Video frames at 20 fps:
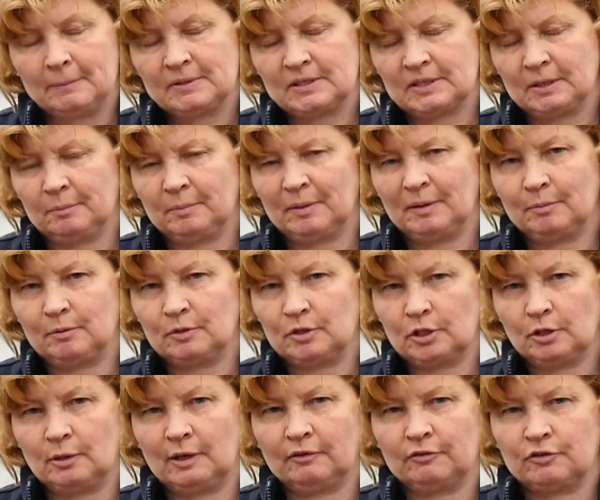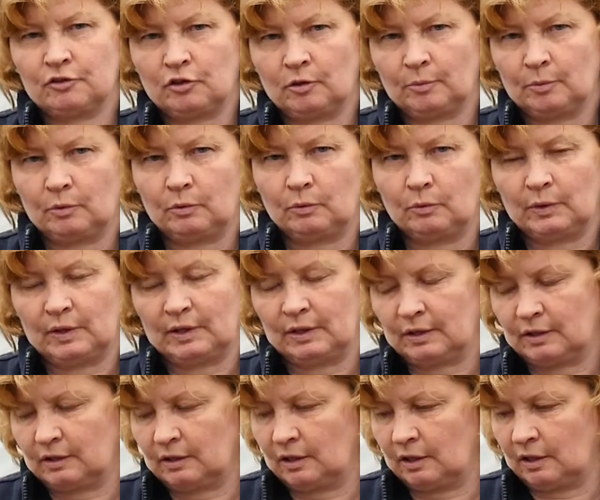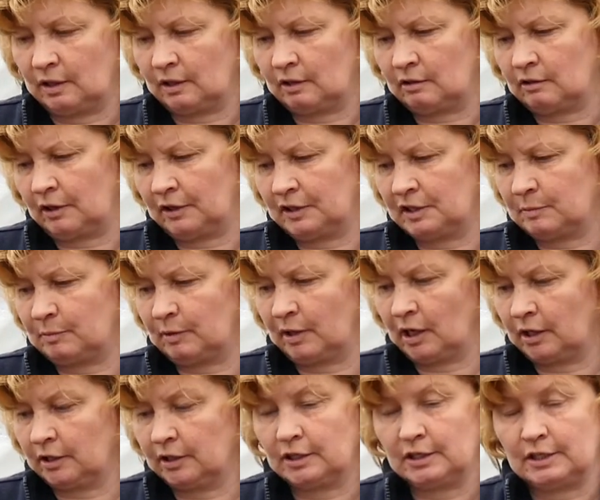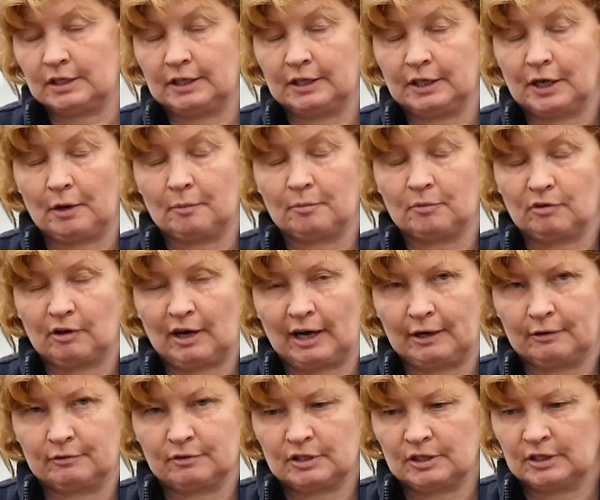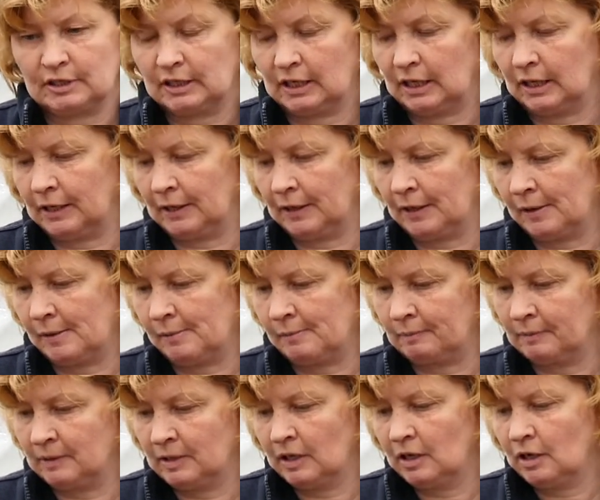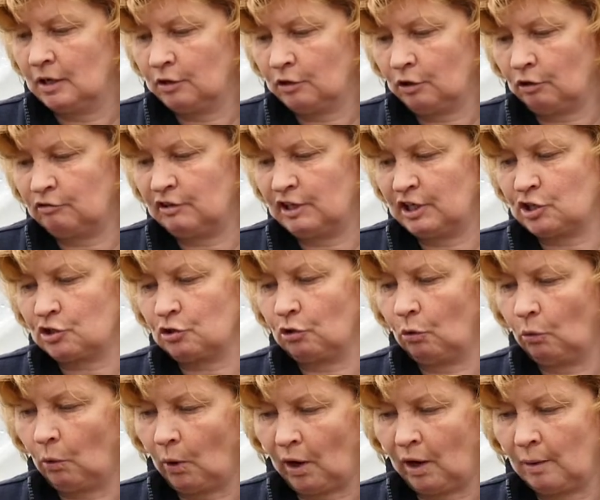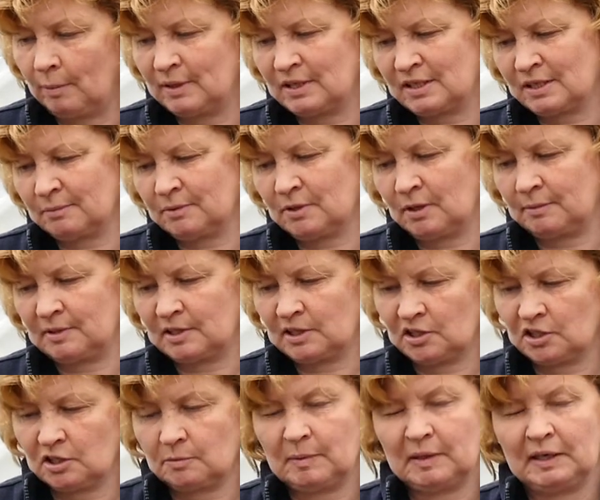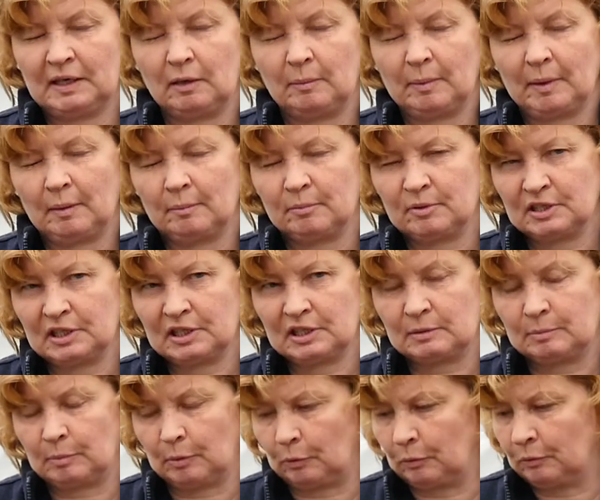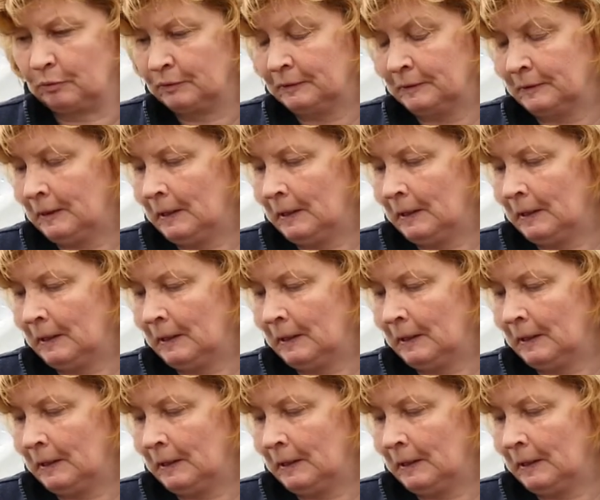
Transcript: Some people do have trouble with growing spring onions in the open ground. Not really sure why, but sometimes it can just be a little bit unpredictable.